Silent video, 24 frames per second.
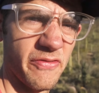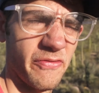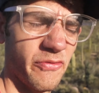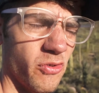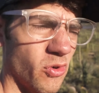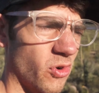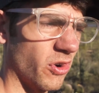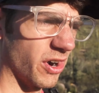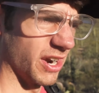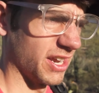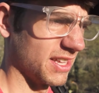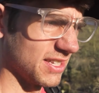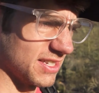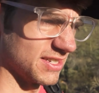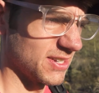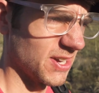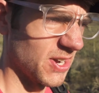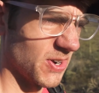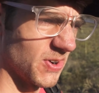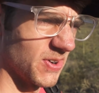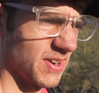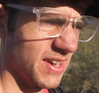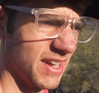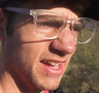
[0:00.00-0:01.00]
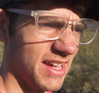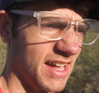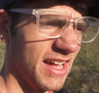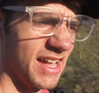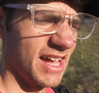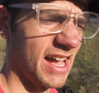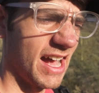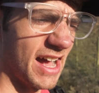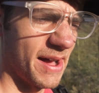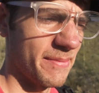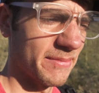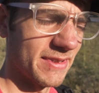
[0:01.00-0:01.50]
foreign. So
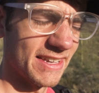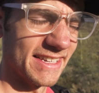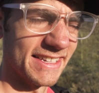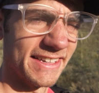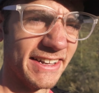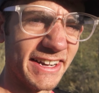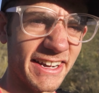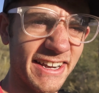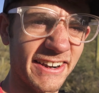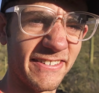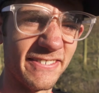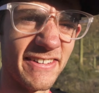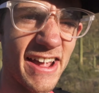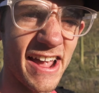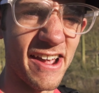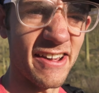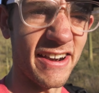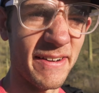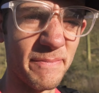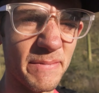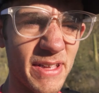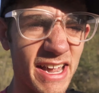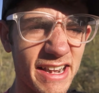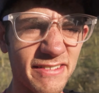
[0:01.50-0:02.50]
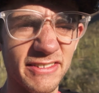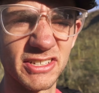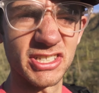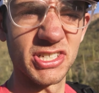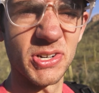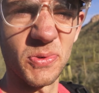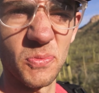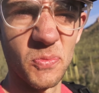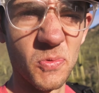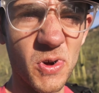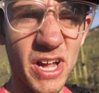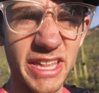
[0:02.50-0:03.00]
I'm just looking around. I'm not even
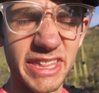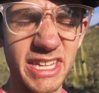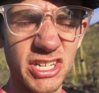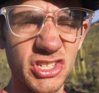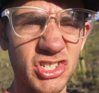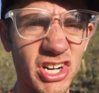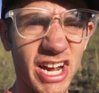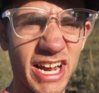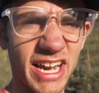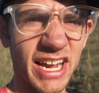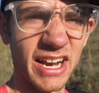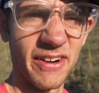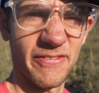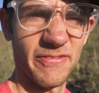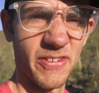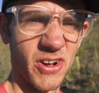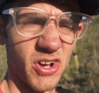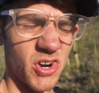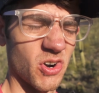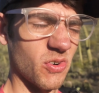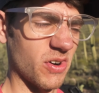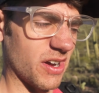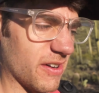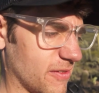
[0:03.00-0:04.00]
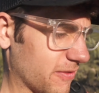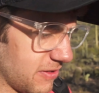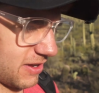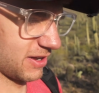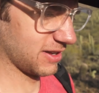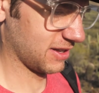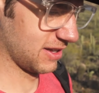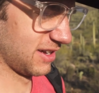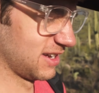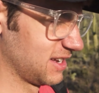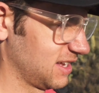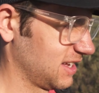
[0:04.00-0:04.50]
sure what to try and get a photo of.
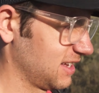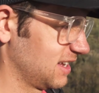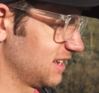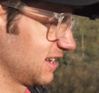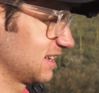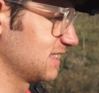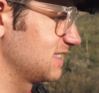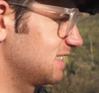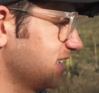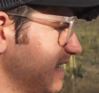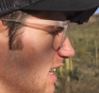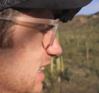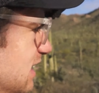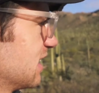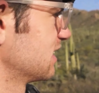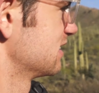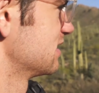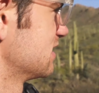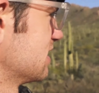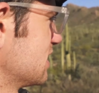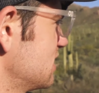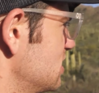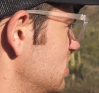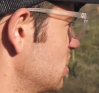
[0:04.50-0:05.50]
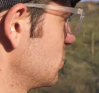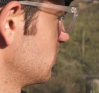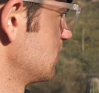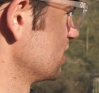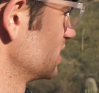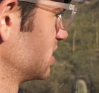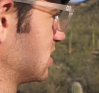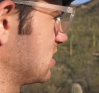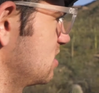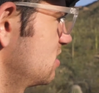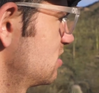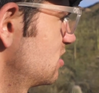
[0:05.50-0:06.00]
It's like there's just so
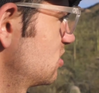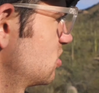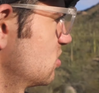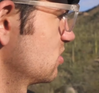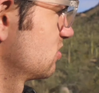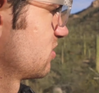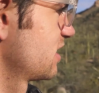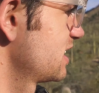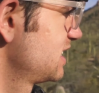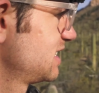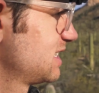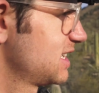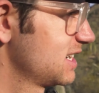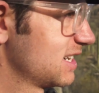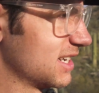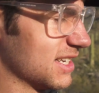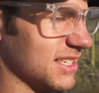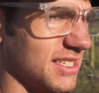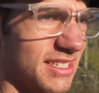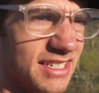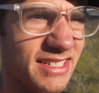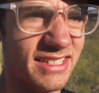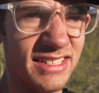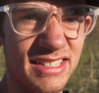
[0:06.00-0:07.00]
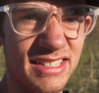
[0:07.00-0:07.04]
much craziness.